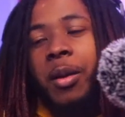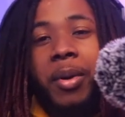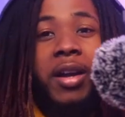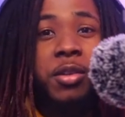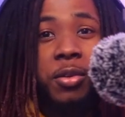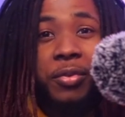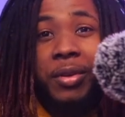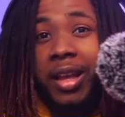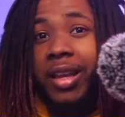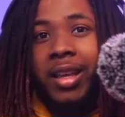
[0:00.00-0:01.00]
But I do feel
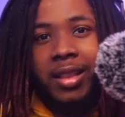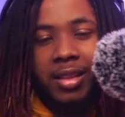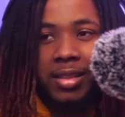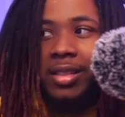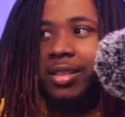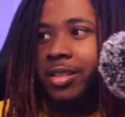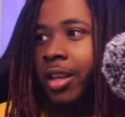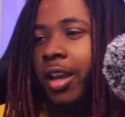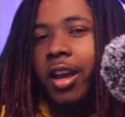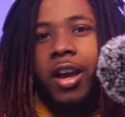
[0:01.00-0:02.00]
like this is
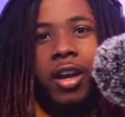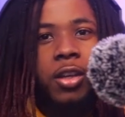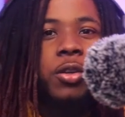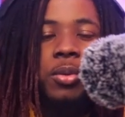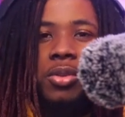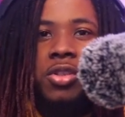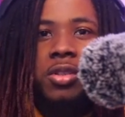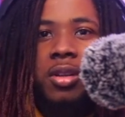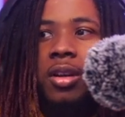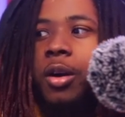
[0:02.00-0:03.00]
a huge
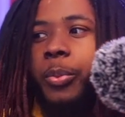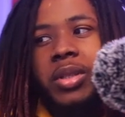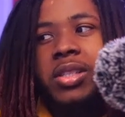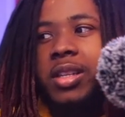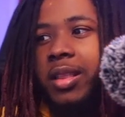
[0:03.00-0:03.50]
competition.